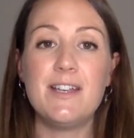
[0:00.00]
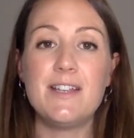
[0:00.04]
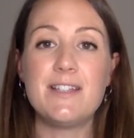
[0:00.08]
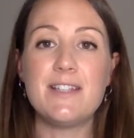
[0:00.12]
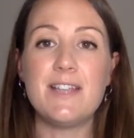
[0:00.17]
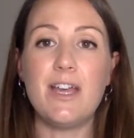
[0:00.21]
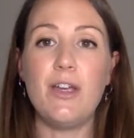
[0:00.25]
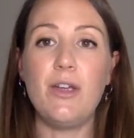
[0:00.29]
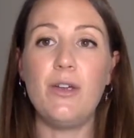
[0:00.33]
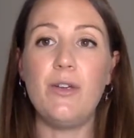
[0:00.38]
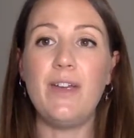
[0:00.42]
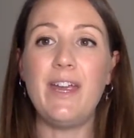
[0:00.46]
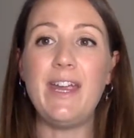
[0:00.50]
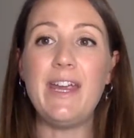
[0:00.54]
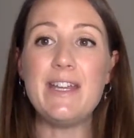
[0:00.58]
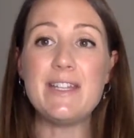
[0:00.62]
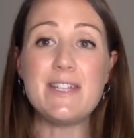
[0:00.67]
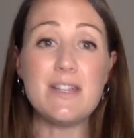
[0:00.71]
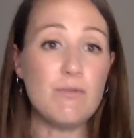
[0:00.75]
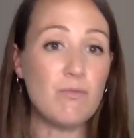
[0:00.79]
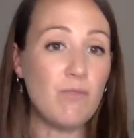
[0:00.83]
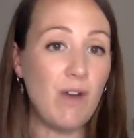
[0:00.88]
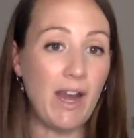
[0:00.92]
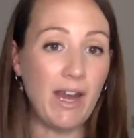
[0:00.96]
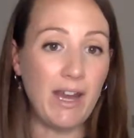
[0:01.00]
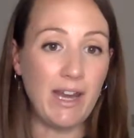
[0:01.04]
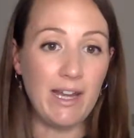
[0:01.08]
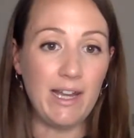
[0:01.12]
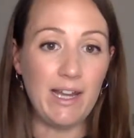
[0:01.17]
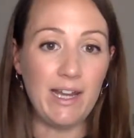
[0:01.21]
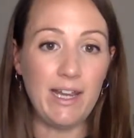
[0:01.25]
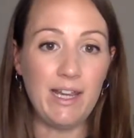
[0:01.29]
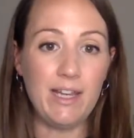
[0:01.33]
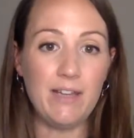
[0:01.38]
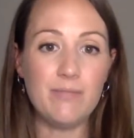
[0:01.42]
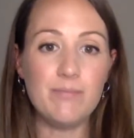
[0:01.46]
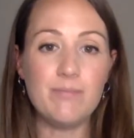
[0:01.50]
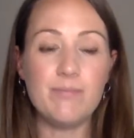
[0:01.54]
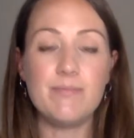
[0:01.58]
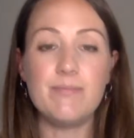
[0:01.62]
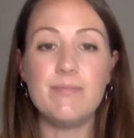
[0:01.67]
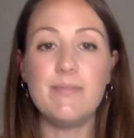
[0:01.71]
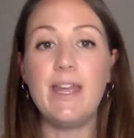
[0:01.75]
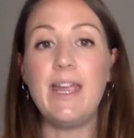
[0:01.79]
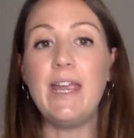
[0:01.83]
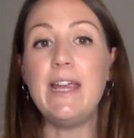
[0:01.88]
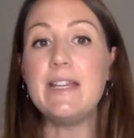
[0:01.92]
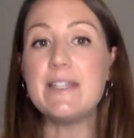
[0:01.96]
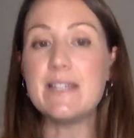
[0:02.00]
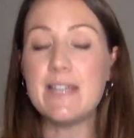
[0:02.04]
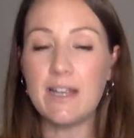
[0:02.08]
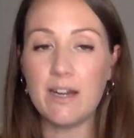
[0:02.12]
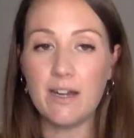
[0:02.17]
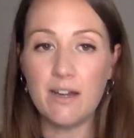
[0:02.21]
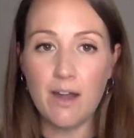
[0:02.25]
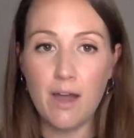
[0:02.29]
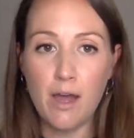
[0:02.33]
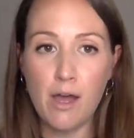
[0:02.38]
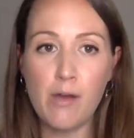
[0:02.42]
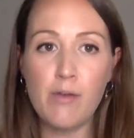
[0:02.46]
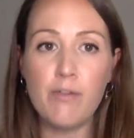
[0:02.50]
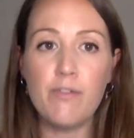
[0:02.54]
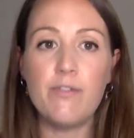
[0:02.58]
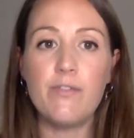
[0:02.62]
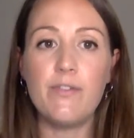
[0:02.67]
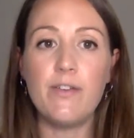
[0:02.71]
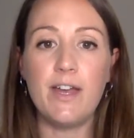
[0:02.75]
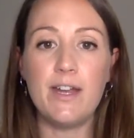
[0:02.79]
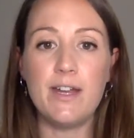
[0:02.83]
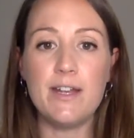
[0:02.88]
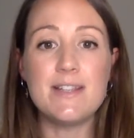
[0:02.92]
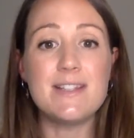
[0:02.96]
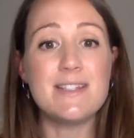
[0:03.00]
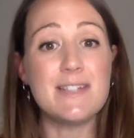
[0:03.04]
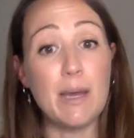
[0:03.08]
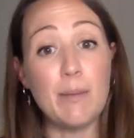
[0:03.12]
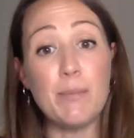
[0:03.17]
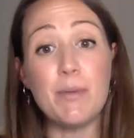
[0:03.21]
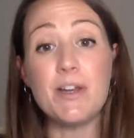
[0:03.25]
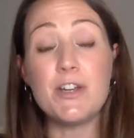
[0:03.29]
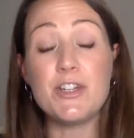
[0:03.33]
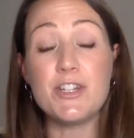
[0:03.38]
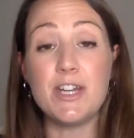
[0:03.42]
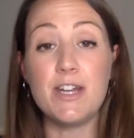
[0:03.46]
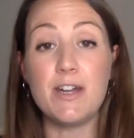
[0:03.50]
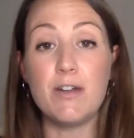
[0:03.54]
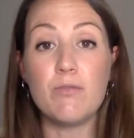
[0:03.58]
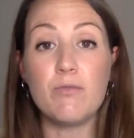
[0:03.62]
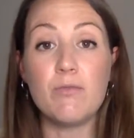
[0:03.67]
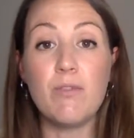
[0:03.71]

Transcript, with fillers: So, eating regularly, eating enough, and establishing